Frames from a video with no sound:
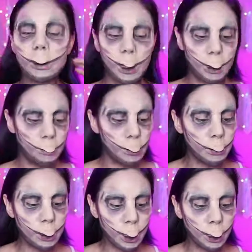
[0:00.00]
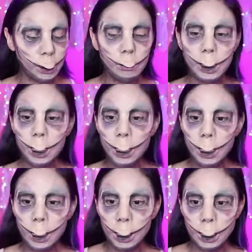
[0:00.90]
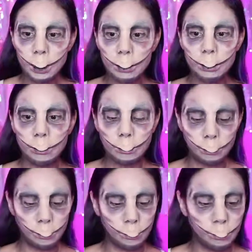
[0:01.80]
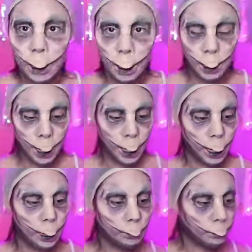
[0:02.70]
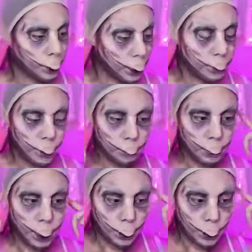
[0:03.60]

time to put on the wig. All right, I am leaving my